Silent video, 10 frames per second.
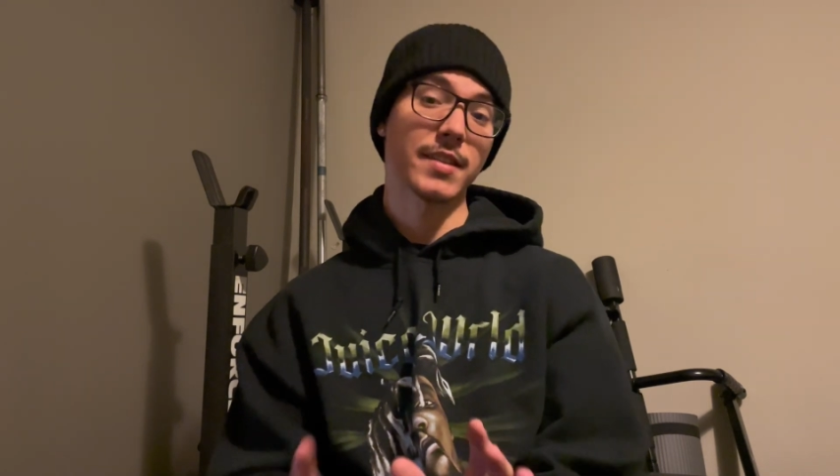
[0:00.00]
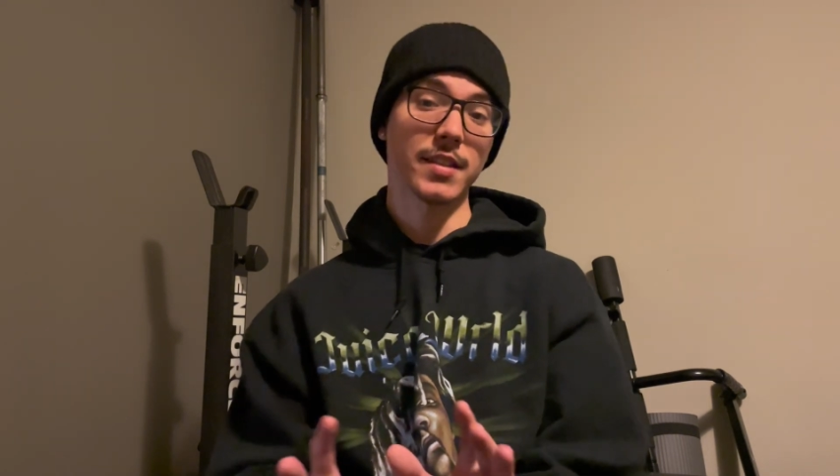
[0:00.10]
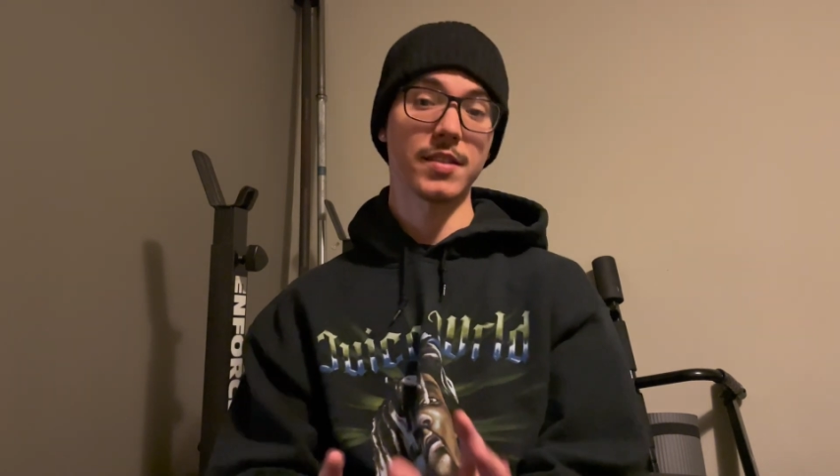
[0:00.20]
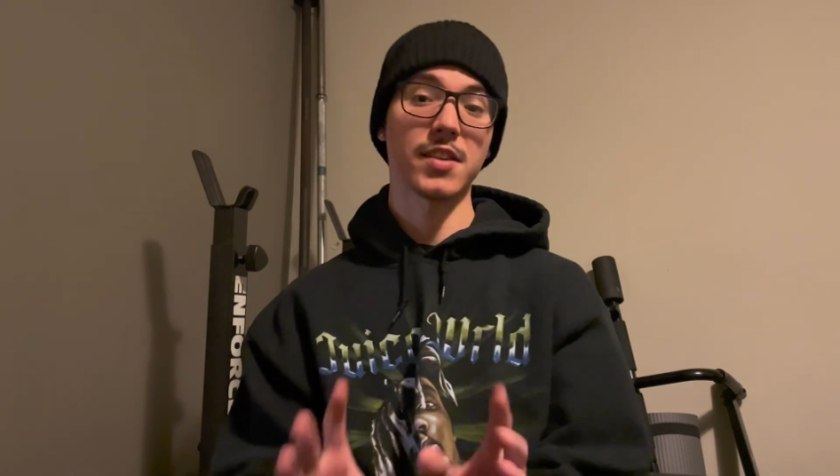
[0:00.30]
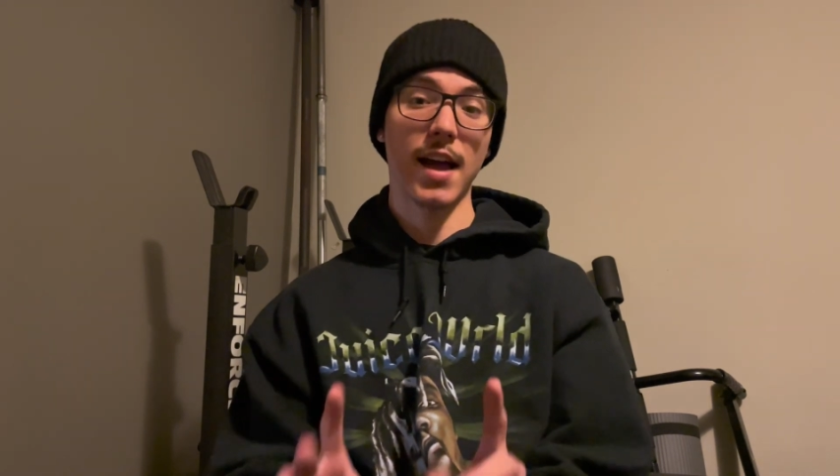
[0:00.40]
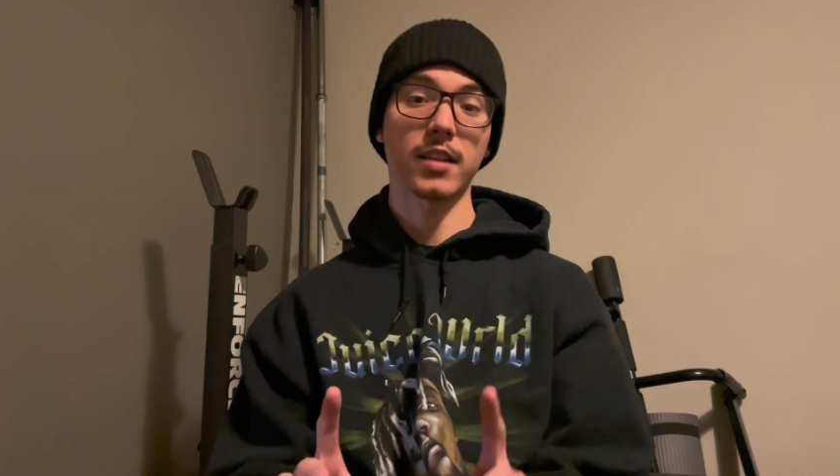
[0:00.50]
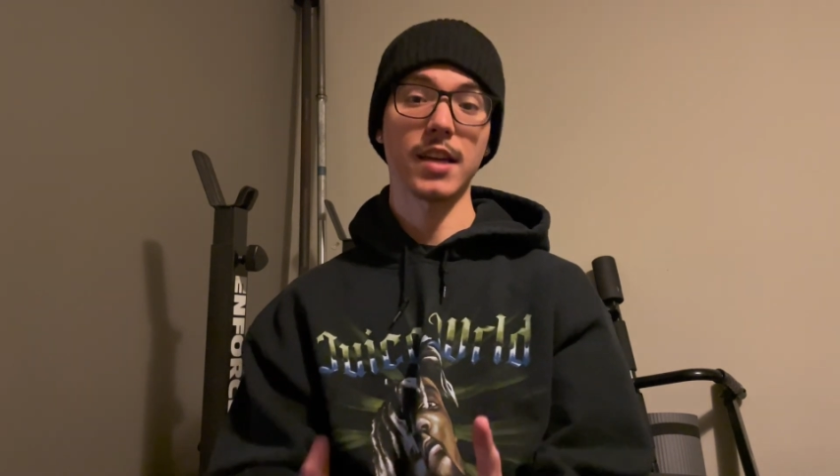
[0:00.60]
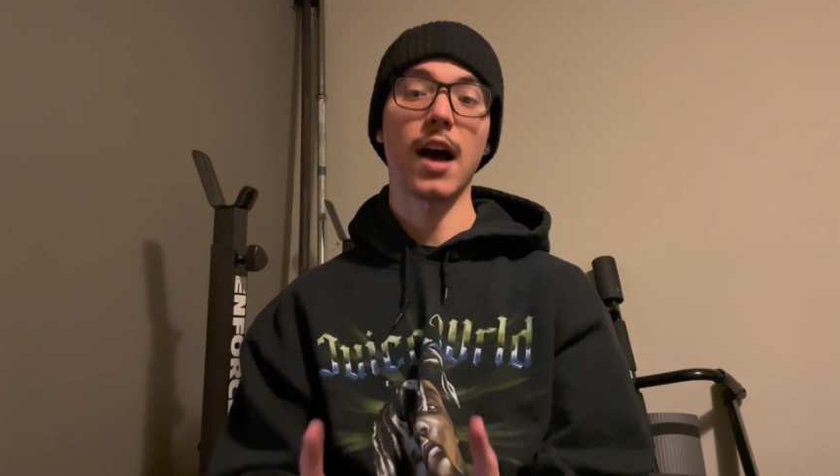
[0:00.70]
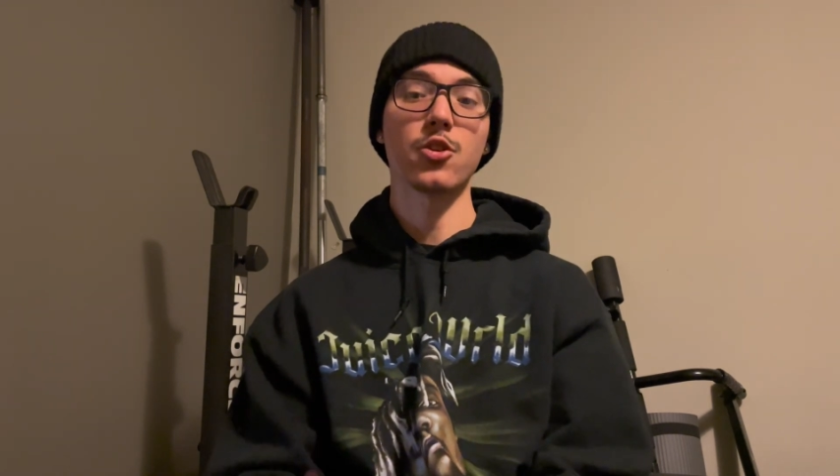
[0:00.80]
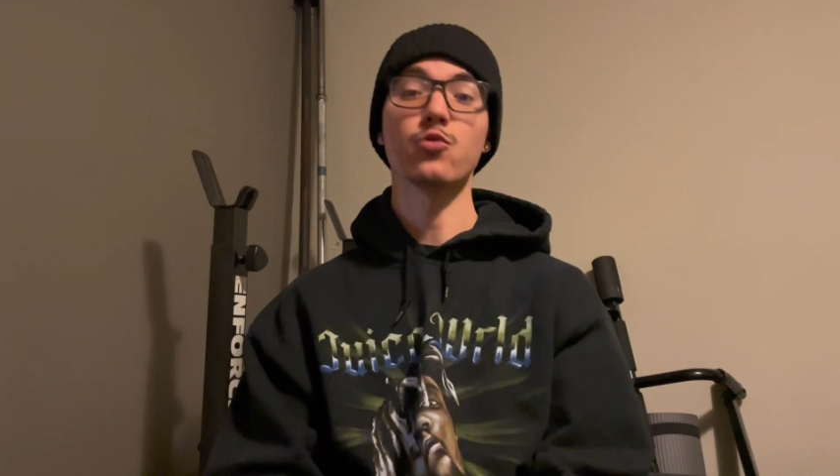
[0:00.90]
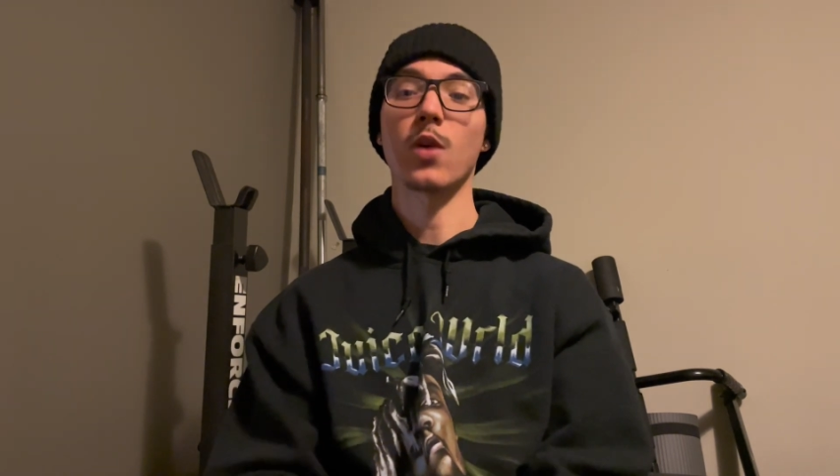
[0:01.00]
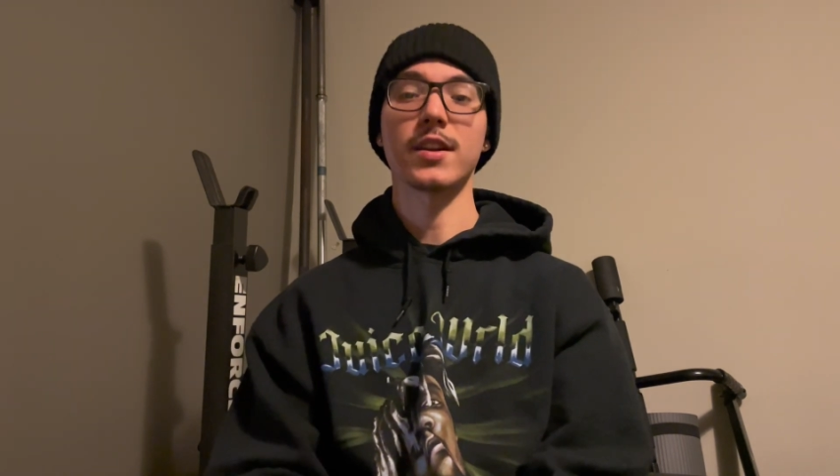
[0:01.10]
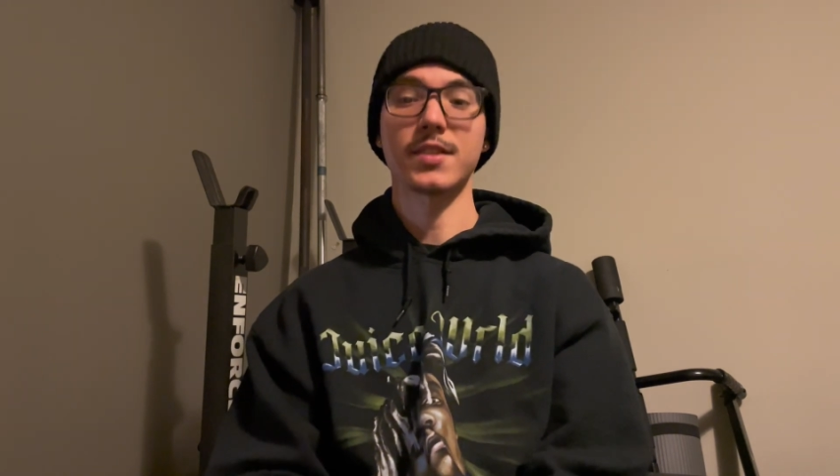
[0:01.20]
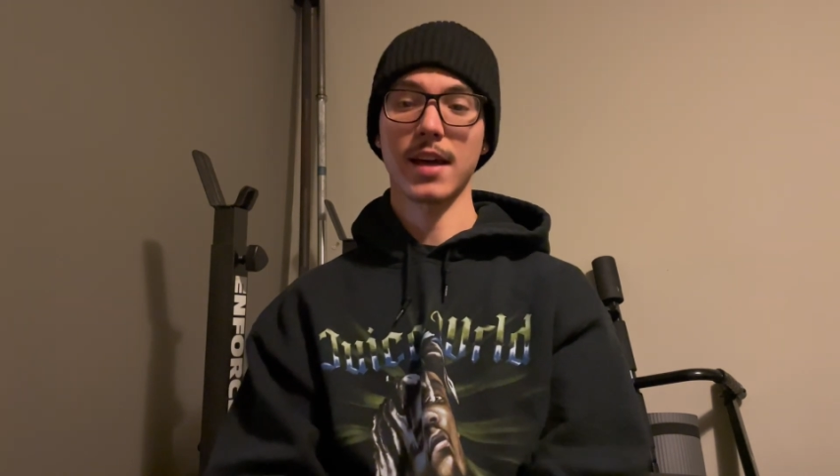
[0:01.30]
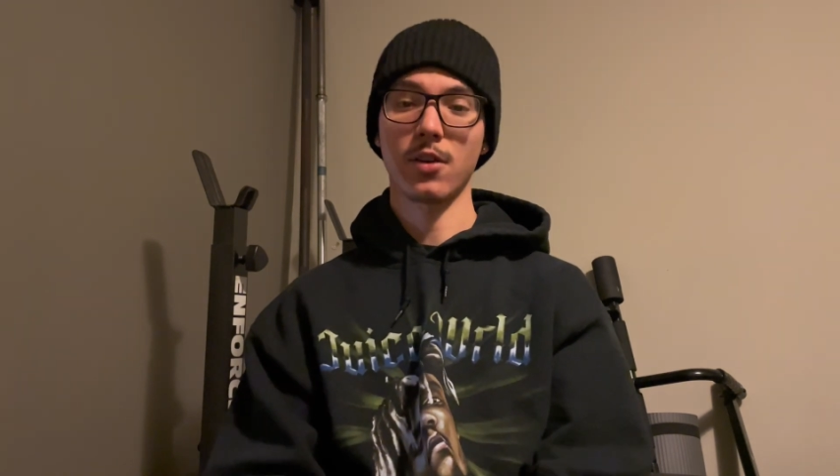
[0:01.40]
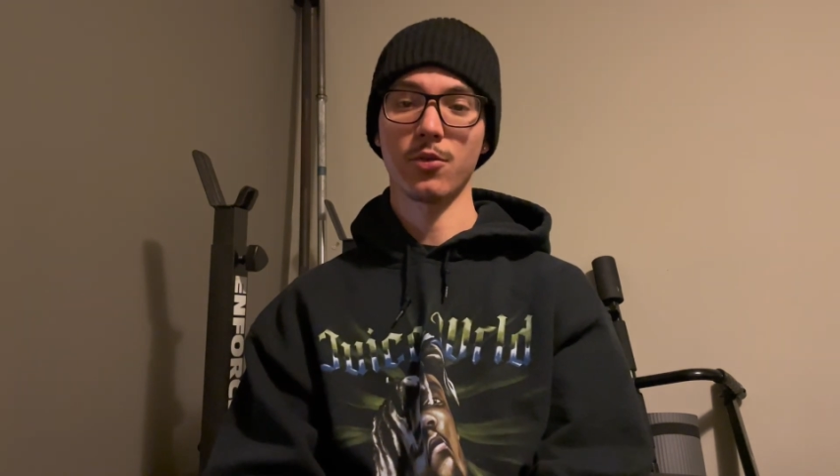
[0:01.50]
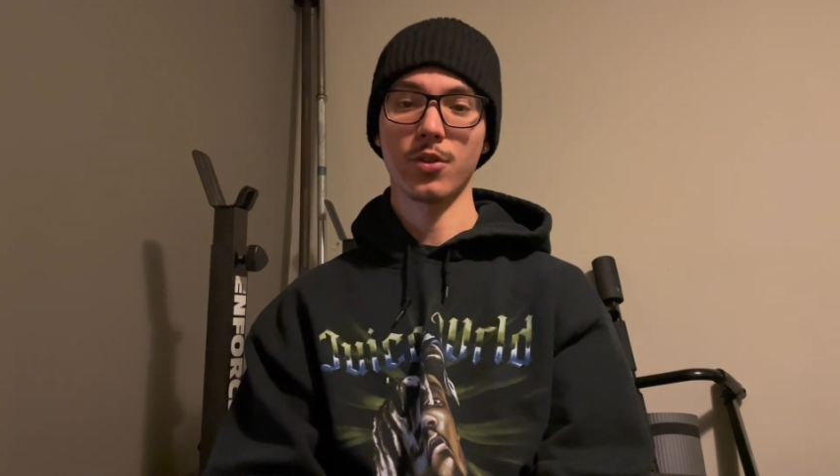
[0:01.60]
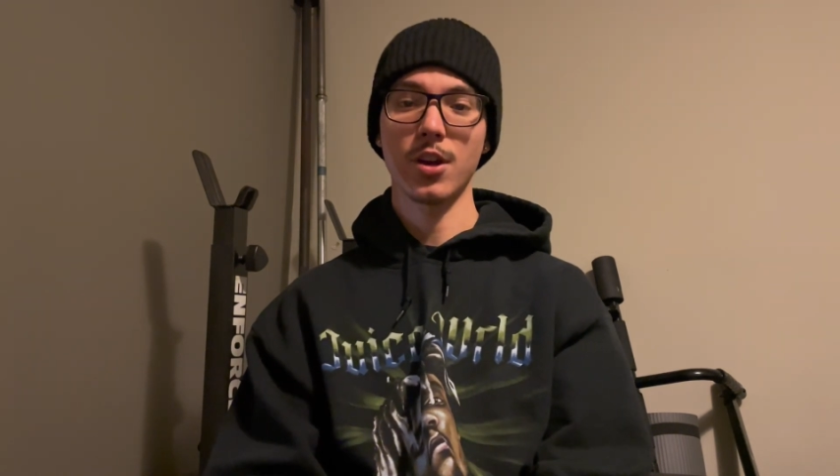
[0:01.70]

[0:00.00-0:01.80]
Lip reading: exactly how you want to sound